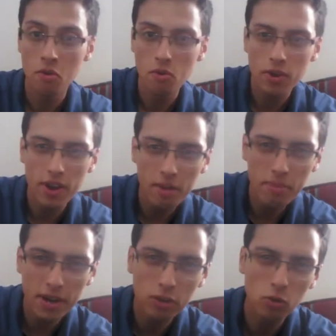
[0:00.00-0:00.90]
Okay,
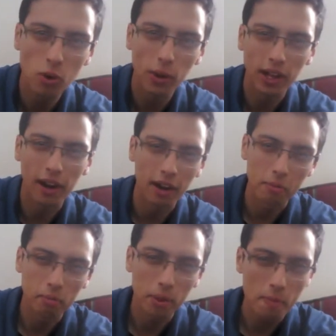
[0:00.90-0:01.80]
back to our
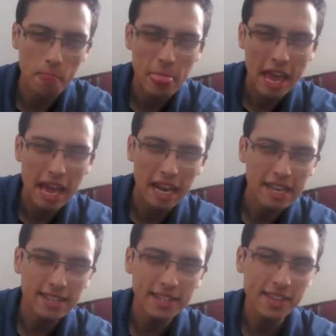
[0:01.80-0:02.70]
clip.
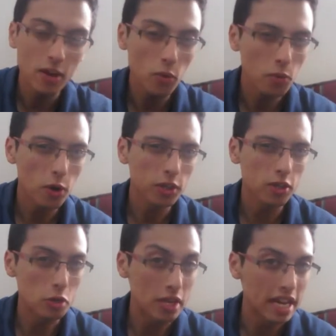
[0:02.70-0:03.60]
Let's say that we
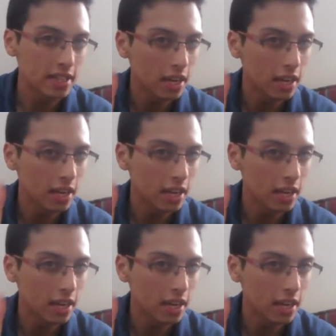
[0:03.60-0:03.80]
wanted to cut